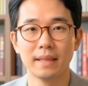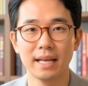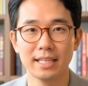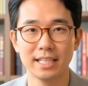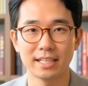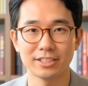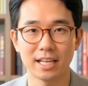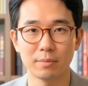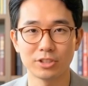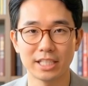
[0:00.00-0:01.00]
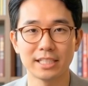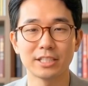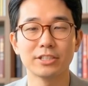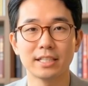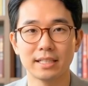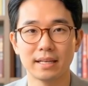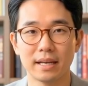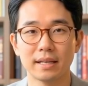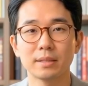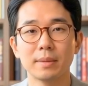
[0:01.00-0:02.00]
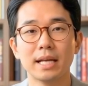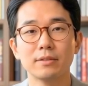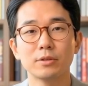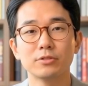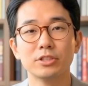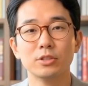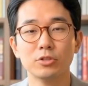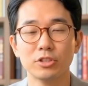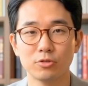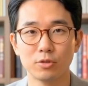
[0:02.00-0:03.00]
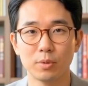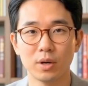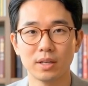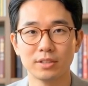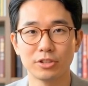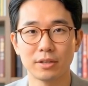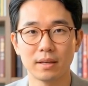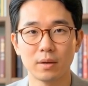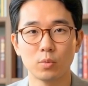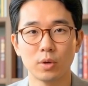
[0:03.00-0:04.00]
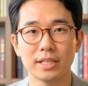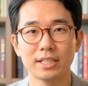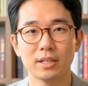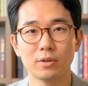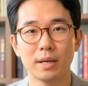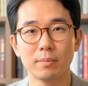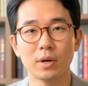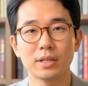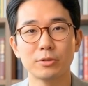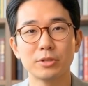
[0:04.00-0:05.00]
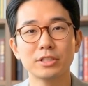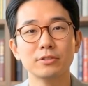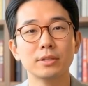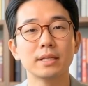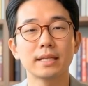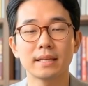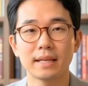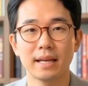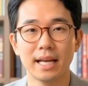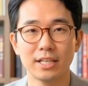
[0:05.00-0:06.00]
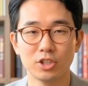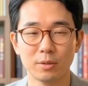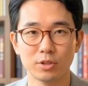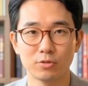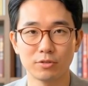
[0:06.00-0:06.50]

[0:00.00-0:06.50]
And yet, simultaneously, demand for physical silver bars, 1 kilogram bars specifically, had jumped over